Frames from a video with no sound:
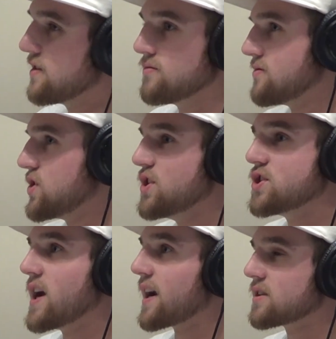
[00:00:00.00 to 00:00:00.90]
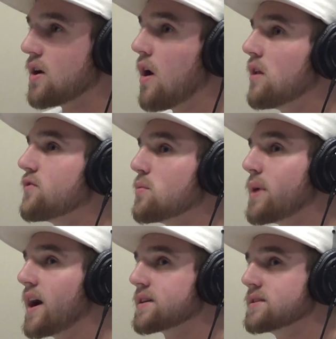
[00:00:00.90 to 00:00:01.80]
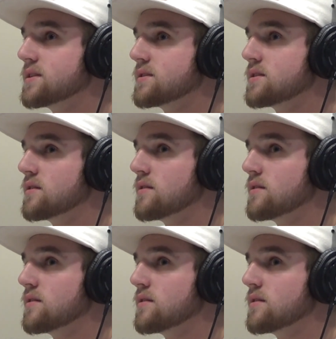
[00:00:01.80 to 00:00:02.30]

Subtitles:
she checked all of the boxes